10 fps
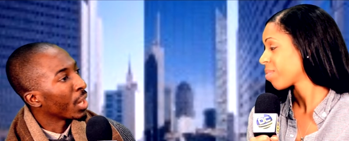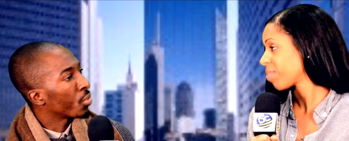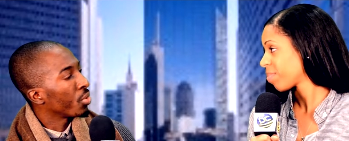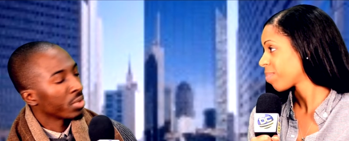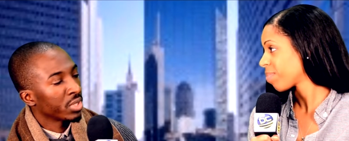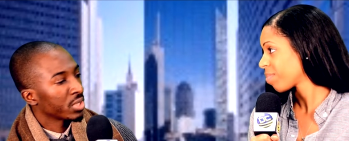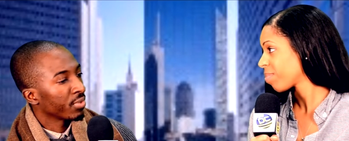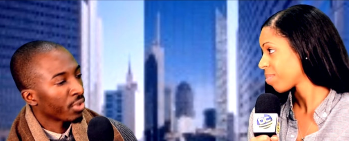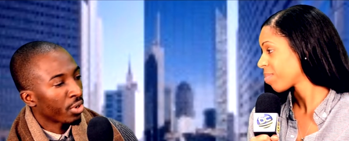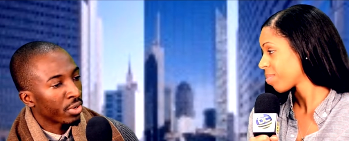Speaker 1: and
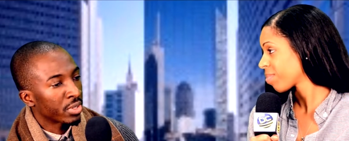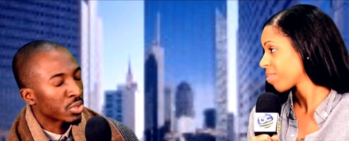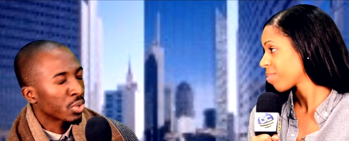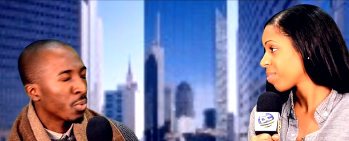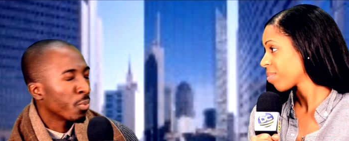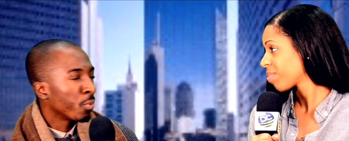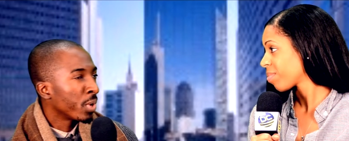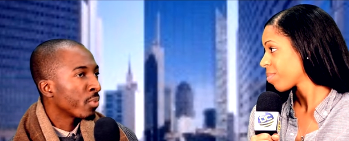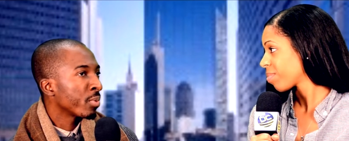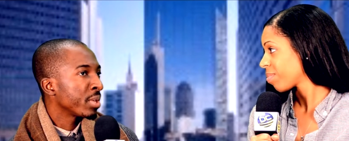cognitive learning. So
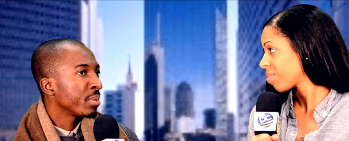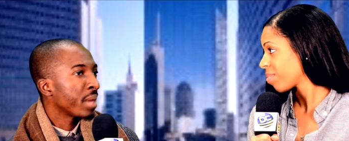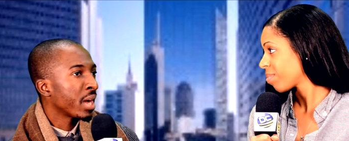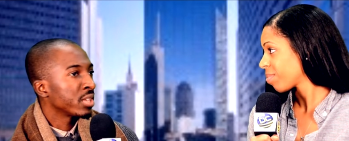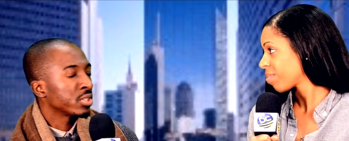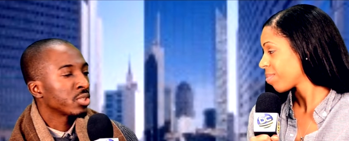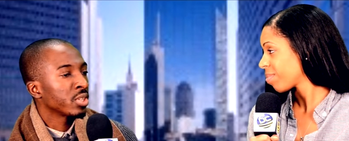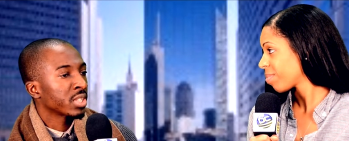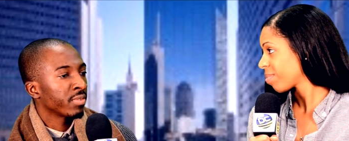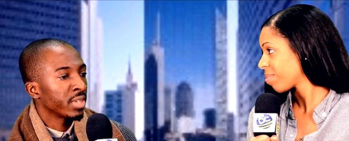what we mean by
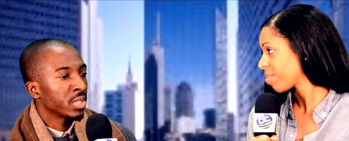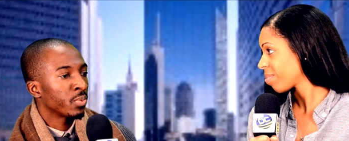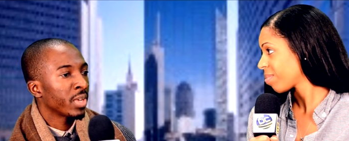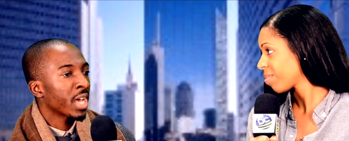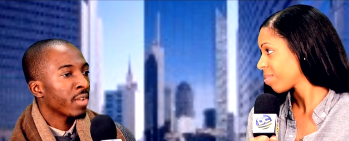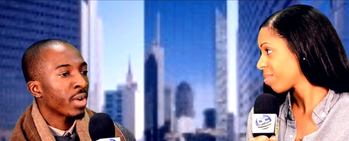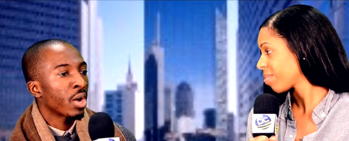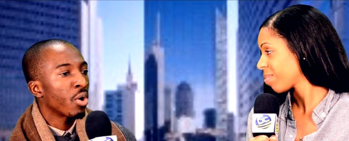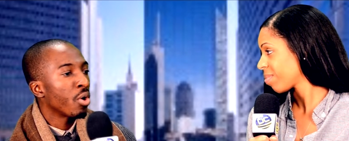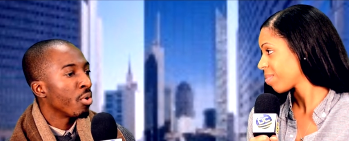instructive is we have
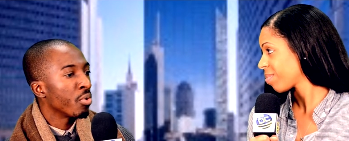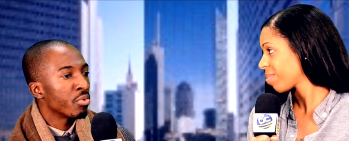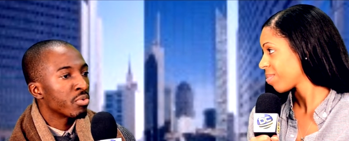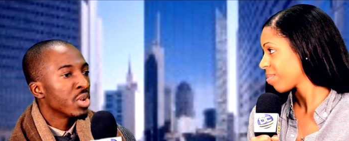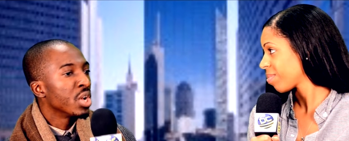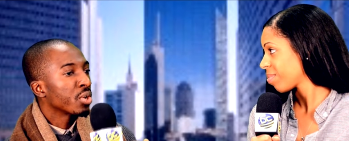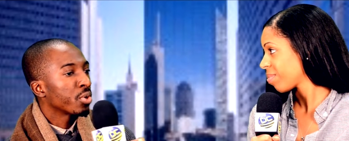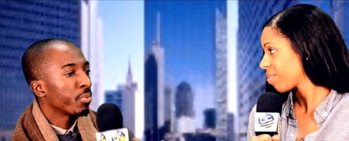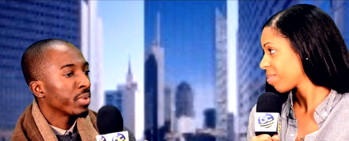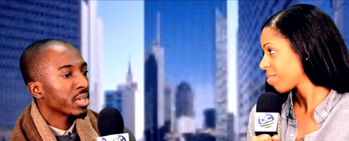our own
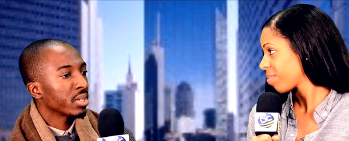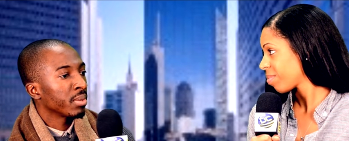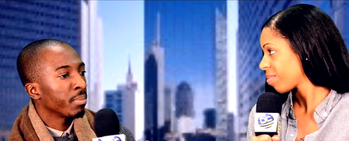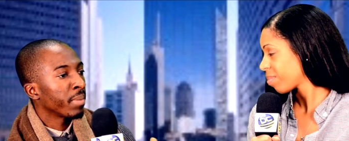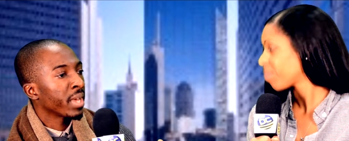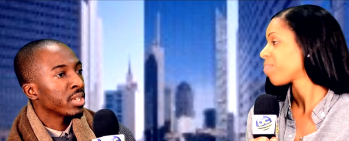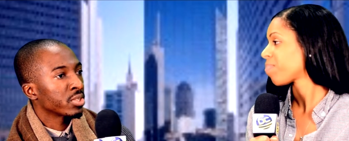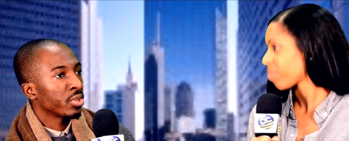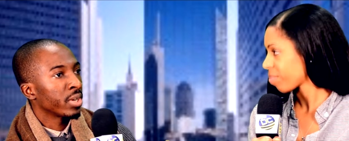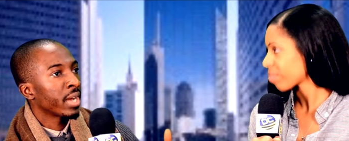curriculum
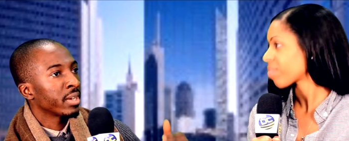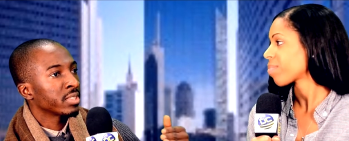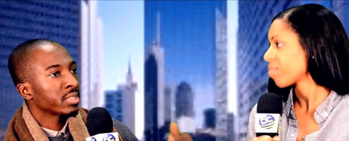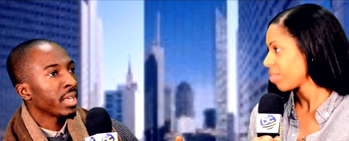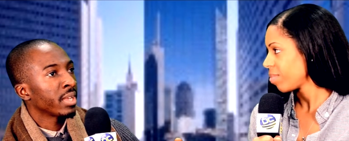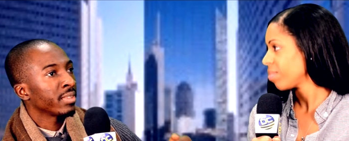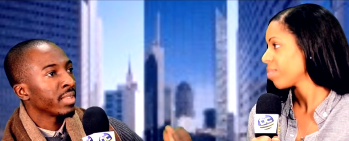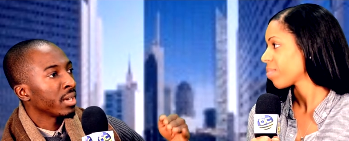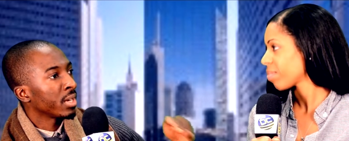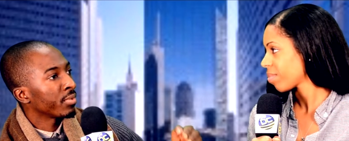based on understanding
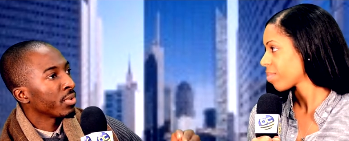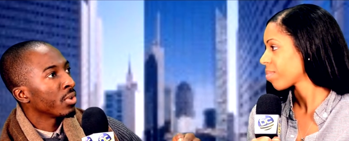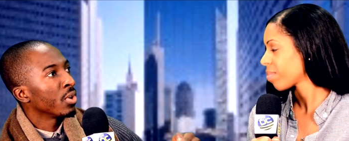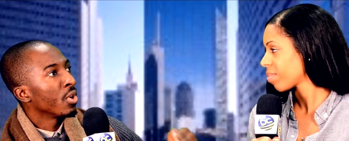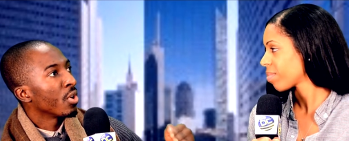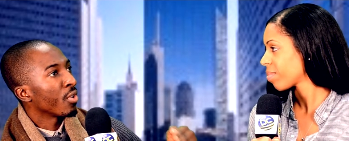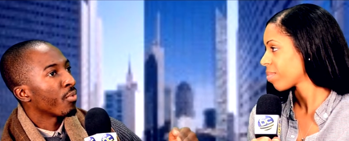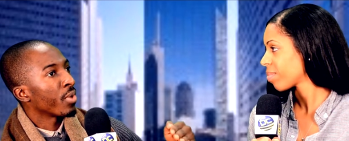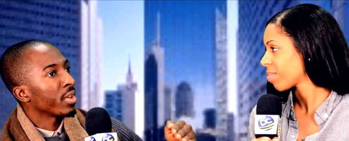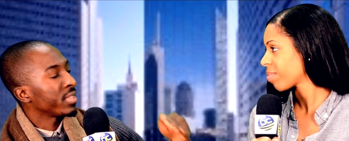the level
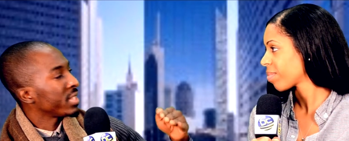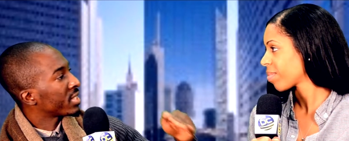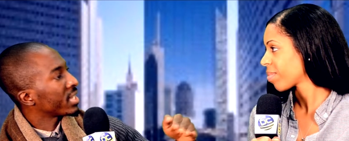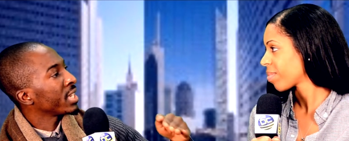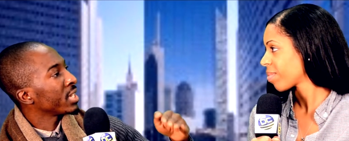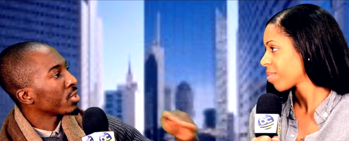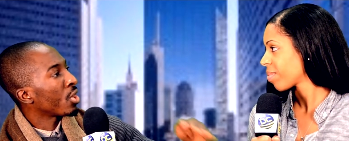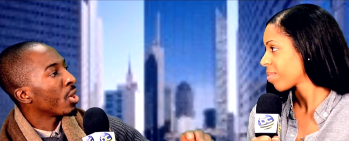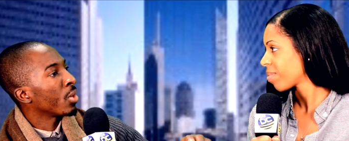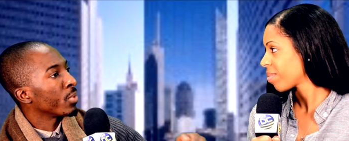of where these kids
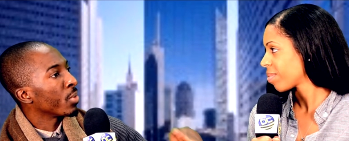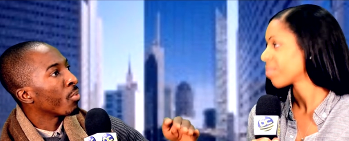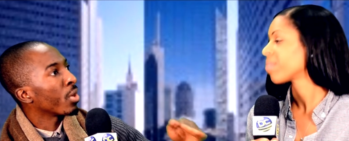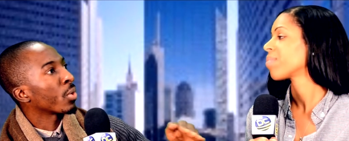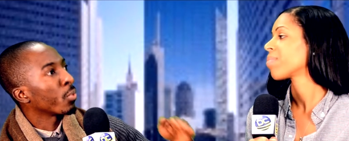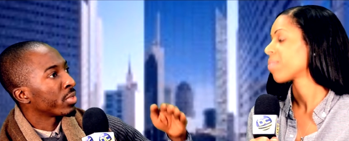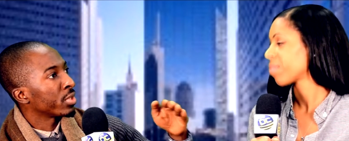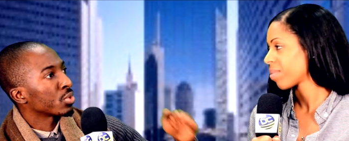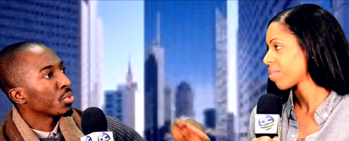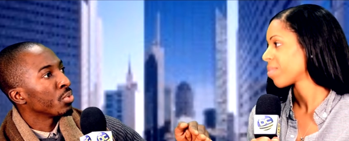are. We work with
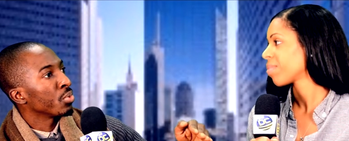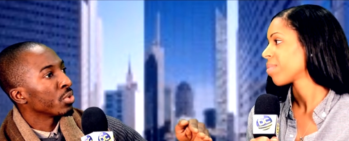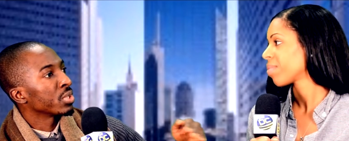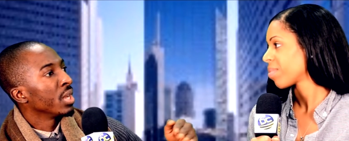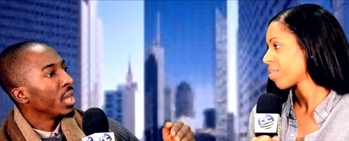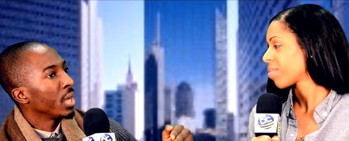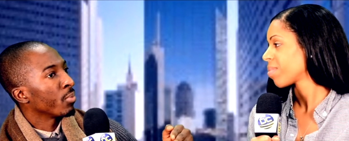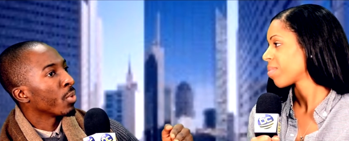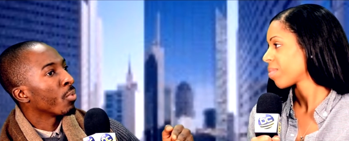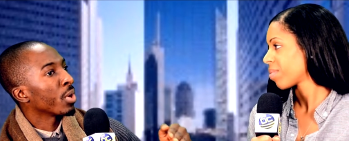the schools,
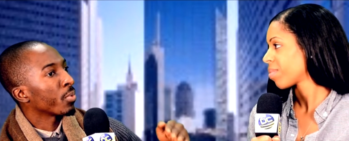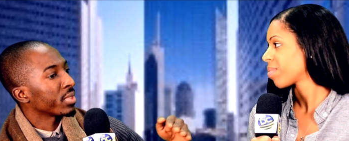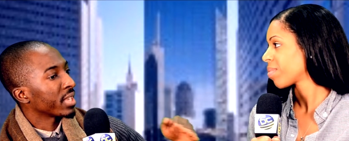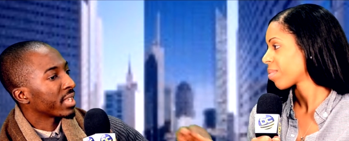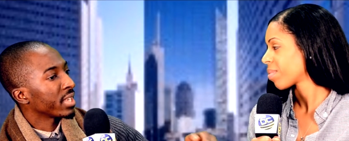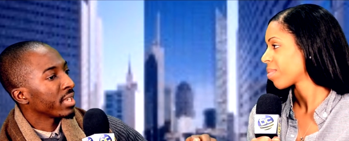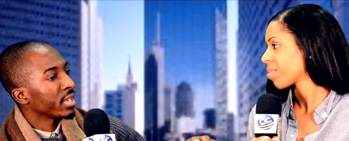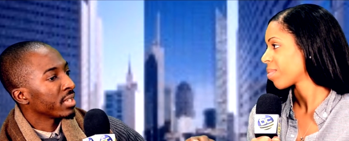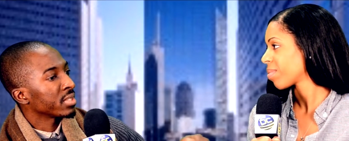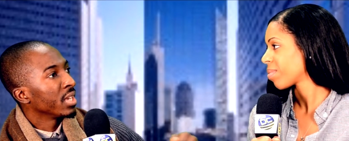and we work with the
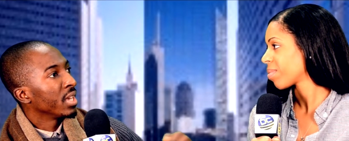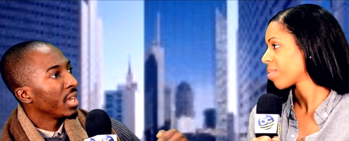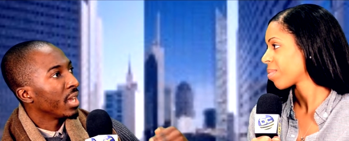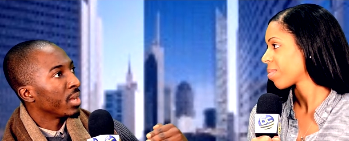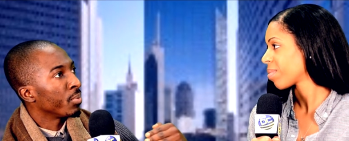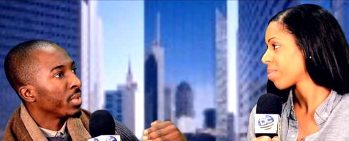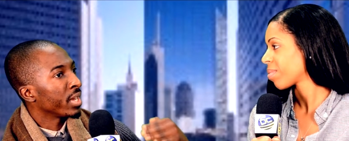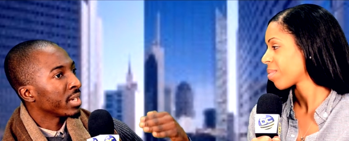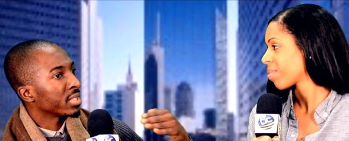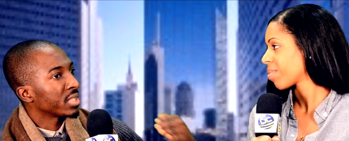kids, and we
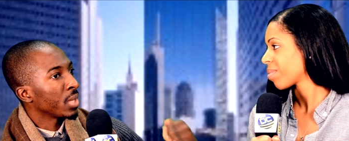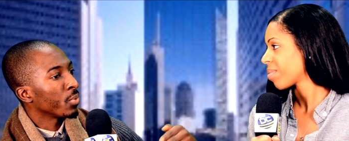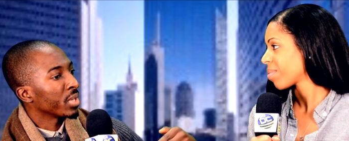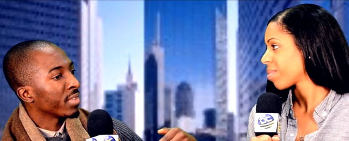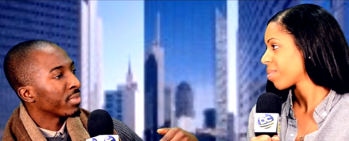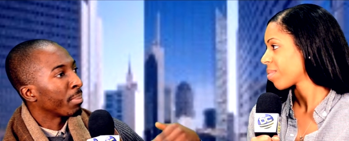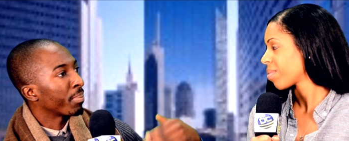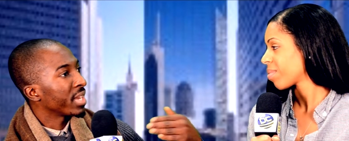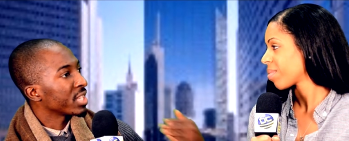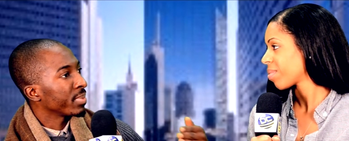understand. We give them
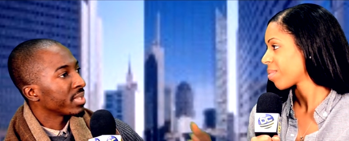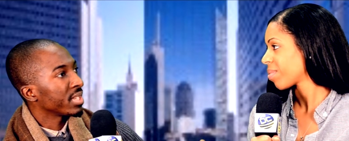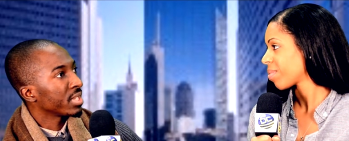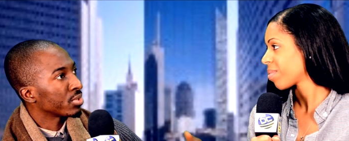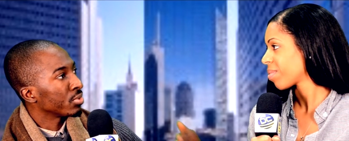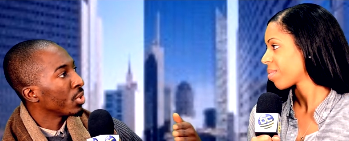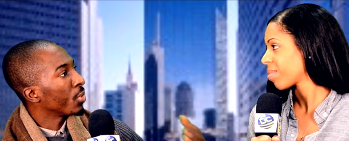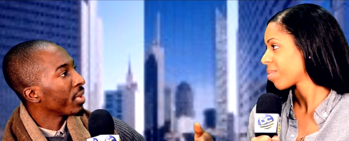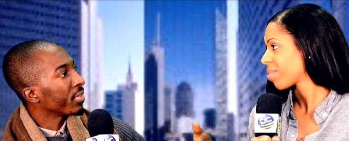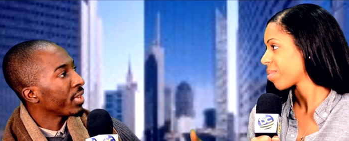placement tests to know
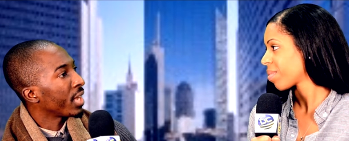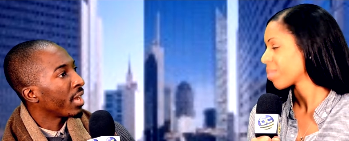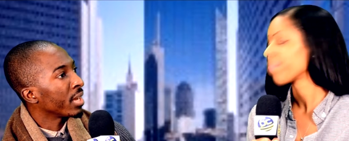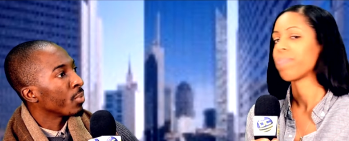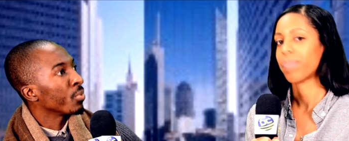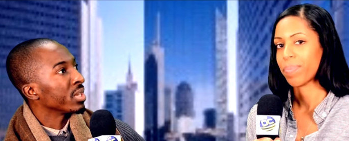where they are, and then we